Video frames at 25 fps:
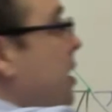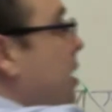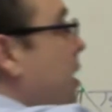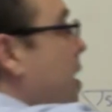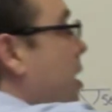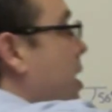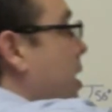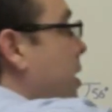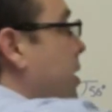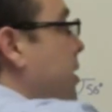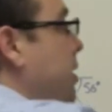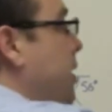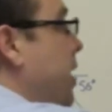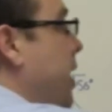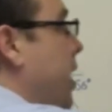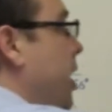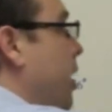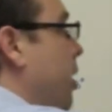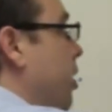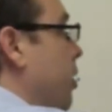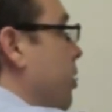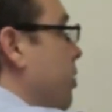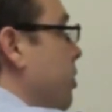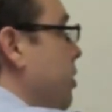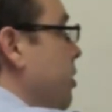line
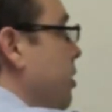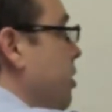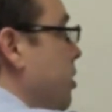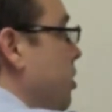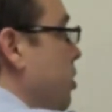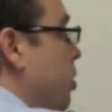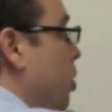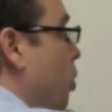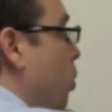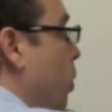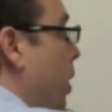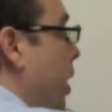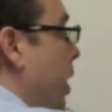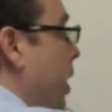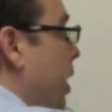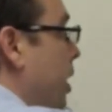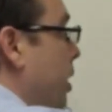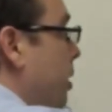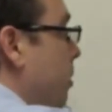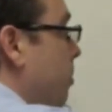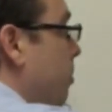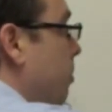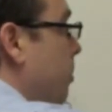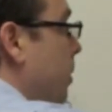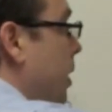down to where
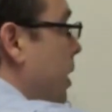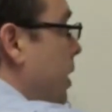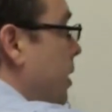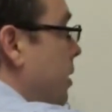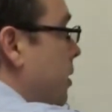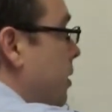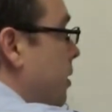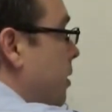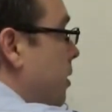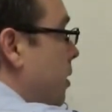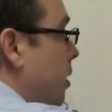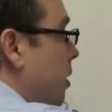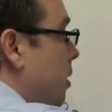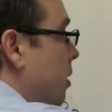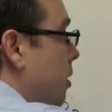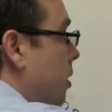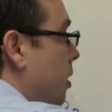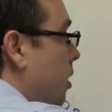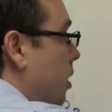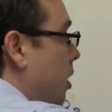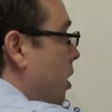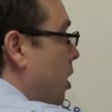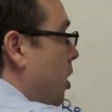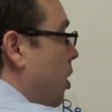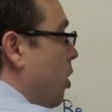it meets,
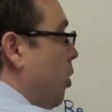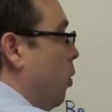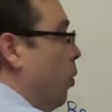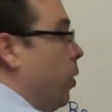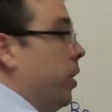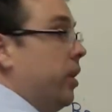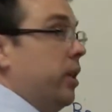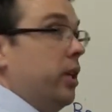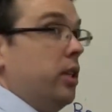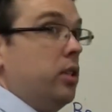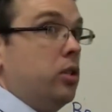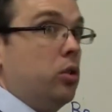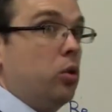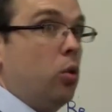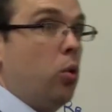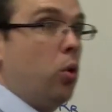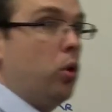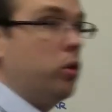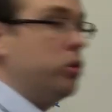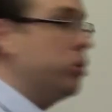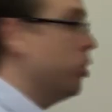where these cross